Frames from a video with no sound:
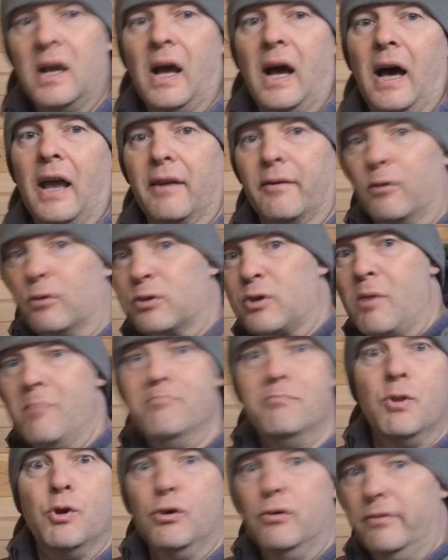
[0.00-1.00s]
and I've also
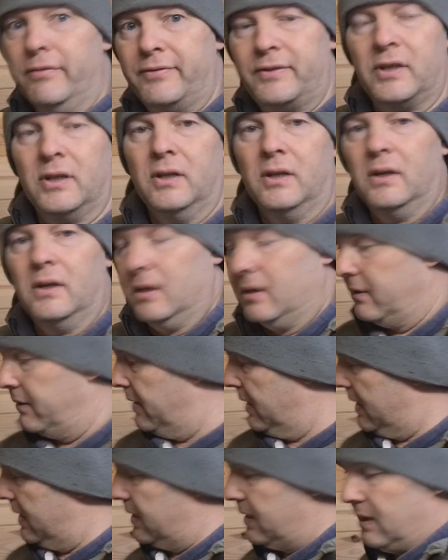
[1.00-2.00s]
moved
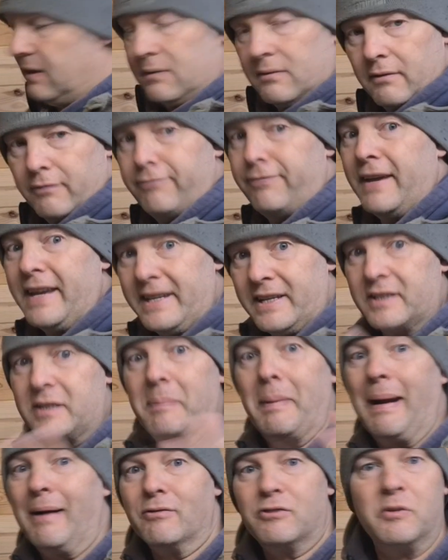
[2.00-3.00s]
the feeders
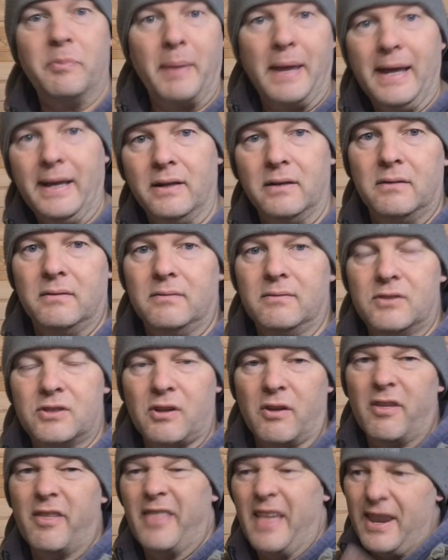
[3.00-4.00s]
about a bit so
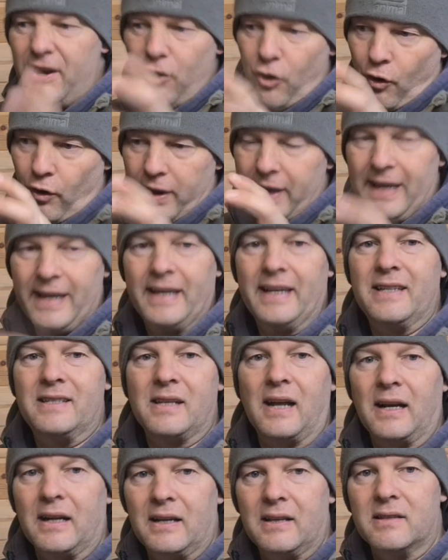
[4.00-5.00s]
that they're not in
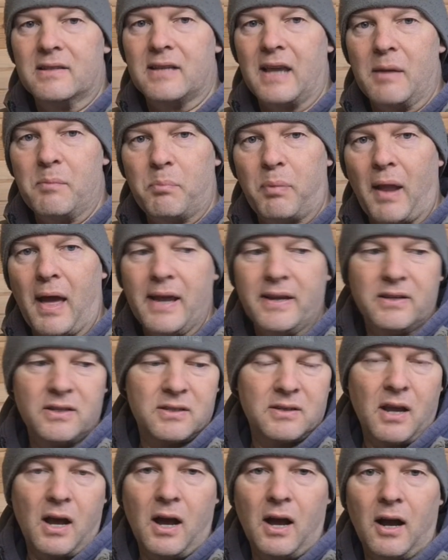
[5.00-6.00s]
exactly the same
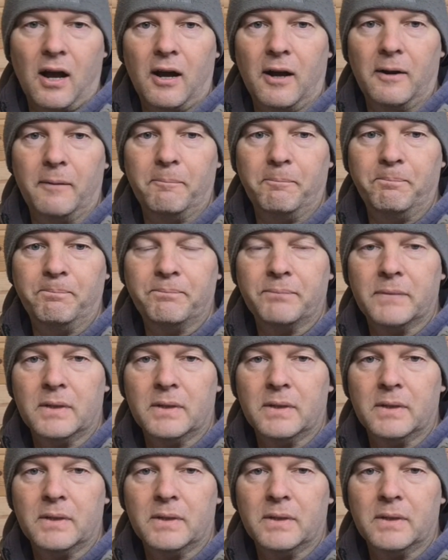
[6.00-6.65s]
place, and